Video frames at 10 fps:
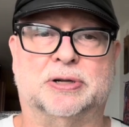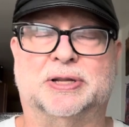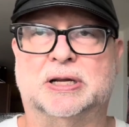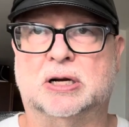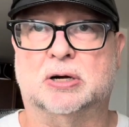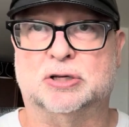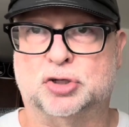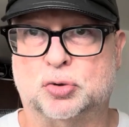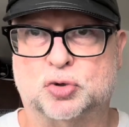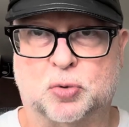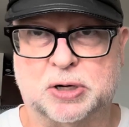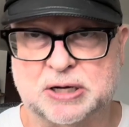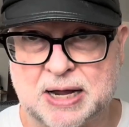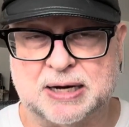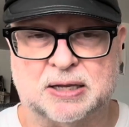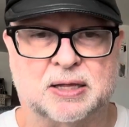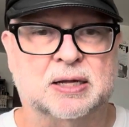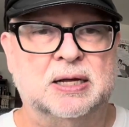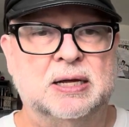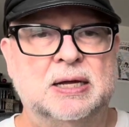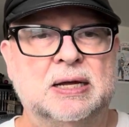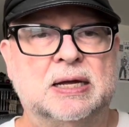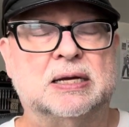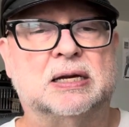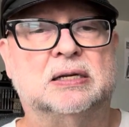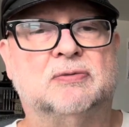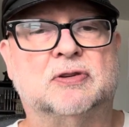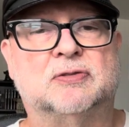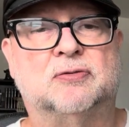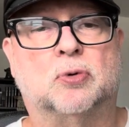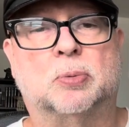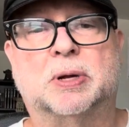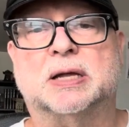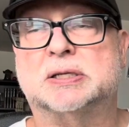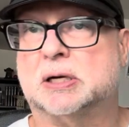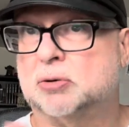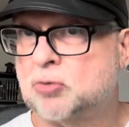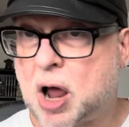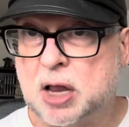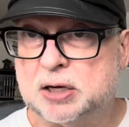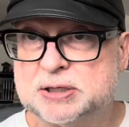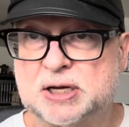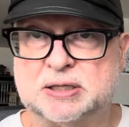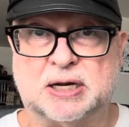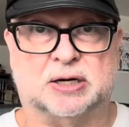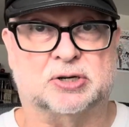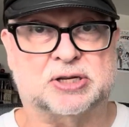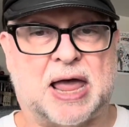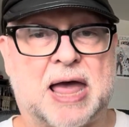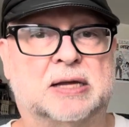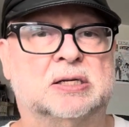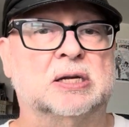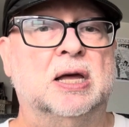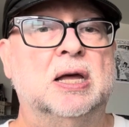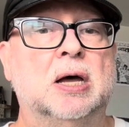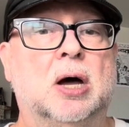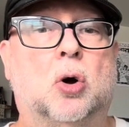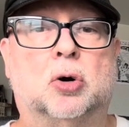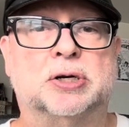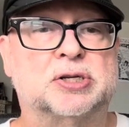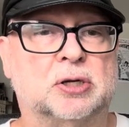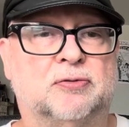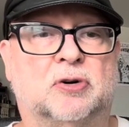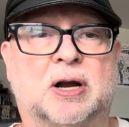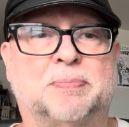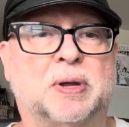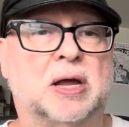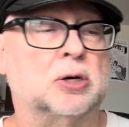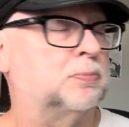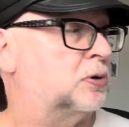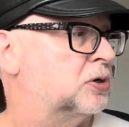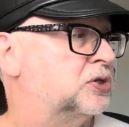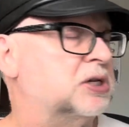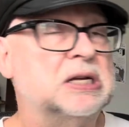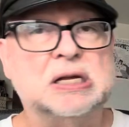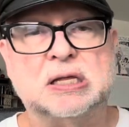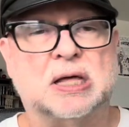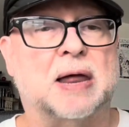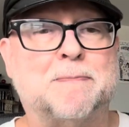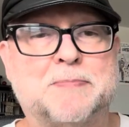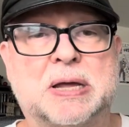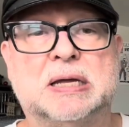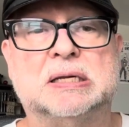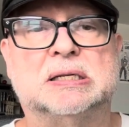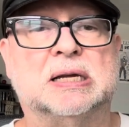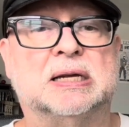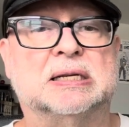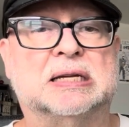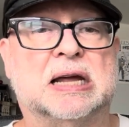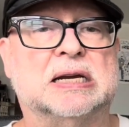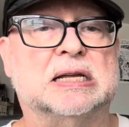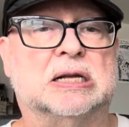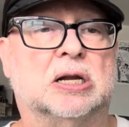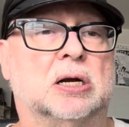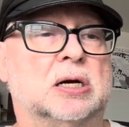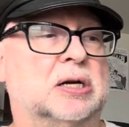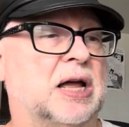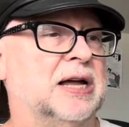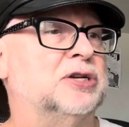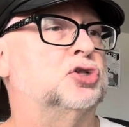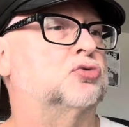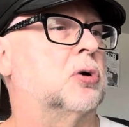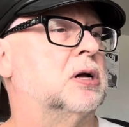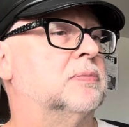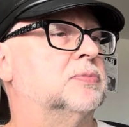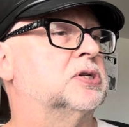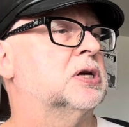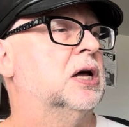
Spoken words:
in the year, June 29th, in 1954, we got Sonny Rollins on tenor sax, Horace Silver on piano, Percy Heath on bass, and Kenny Clark on drums.